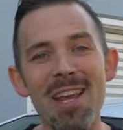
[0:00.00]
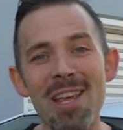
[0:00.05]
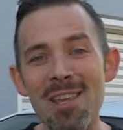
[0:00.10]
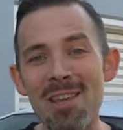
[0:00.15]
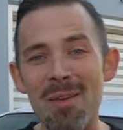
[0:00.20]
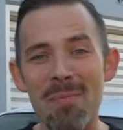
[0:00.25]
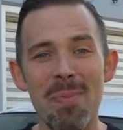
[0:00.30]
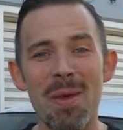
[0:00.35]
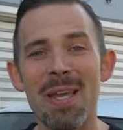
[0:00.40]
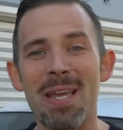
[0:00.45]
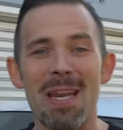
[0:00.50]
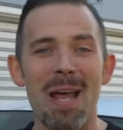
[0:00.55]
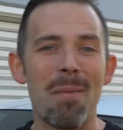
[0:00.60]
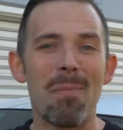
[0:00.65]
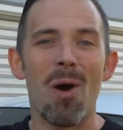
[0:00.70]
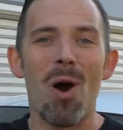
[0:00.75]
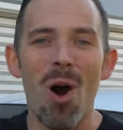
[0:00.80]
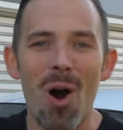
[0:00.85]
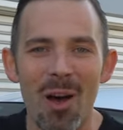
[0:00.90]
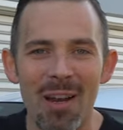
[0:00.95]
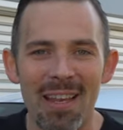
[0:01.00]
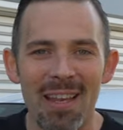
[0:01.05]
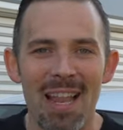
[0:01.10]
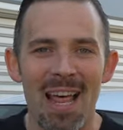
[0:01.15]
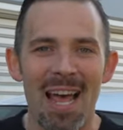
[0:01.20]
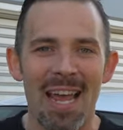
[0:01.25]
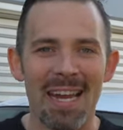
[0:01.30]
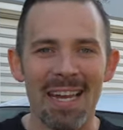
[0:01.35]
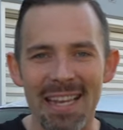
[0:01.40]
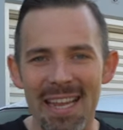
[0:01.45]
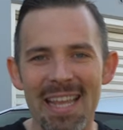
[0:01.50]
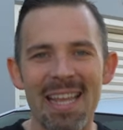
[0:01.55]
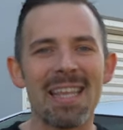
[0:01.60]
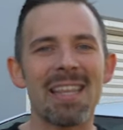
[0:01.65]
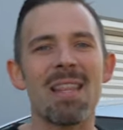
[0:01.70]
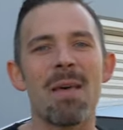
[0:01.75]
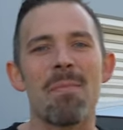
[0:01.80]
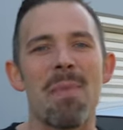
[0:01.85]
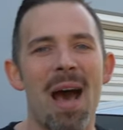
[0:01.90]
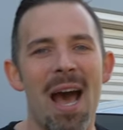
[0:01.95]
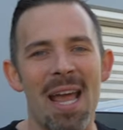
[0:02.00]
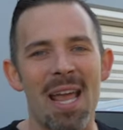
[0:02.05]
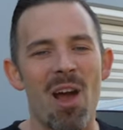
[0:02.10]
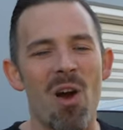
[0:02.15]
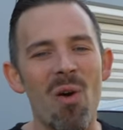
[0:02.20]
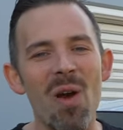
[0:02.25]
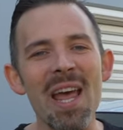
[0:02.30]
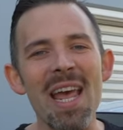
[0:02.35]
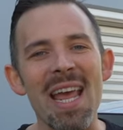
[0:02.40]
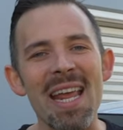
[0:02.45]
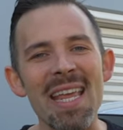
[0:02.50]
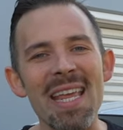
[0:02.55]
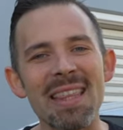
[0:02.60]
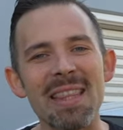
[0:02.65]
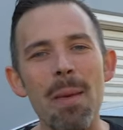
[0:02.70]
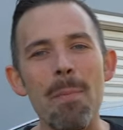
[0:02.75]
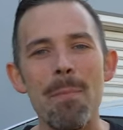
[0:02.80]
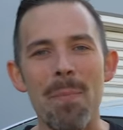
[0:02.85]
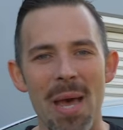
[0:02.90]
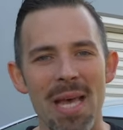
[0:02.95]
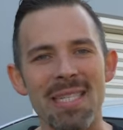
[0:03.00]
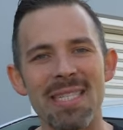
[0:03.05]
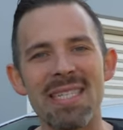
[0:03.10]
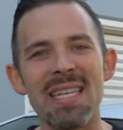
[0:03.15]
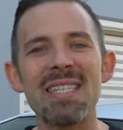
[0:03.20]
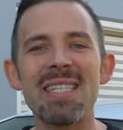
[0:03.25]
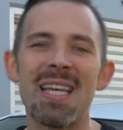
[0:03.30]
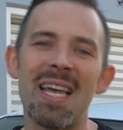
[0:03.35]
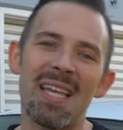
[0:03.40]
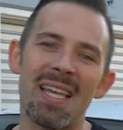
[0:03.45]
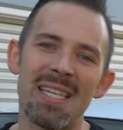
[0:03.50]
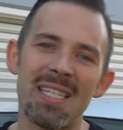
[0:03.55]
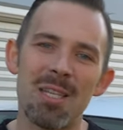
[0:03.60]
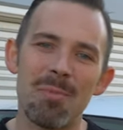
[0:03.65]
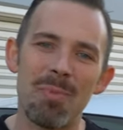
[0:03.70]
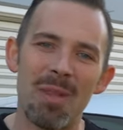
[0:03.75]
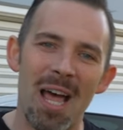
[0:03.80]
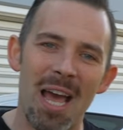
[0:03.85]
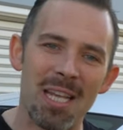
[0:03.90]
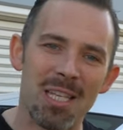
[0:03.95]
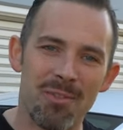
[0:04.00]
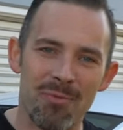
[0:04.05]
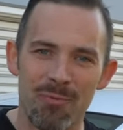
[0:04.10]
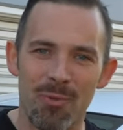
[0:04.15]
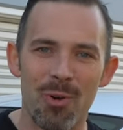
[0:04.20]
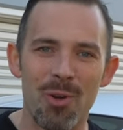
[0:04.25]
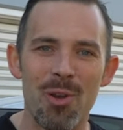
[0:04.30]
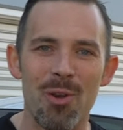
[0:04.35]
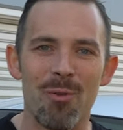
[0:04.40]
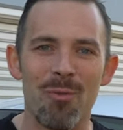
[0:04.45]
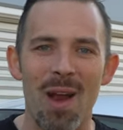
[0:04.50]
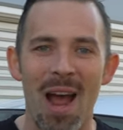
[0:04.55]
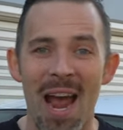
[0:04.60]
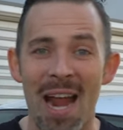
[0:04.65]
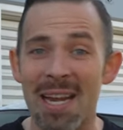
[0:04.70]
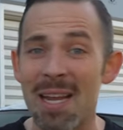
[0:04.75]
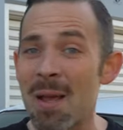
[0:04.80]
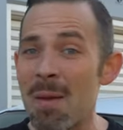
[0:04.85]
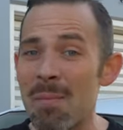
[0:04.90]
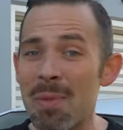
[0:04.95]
You can pick it up online, link in the bio, and get the best detailing supplies for your ride.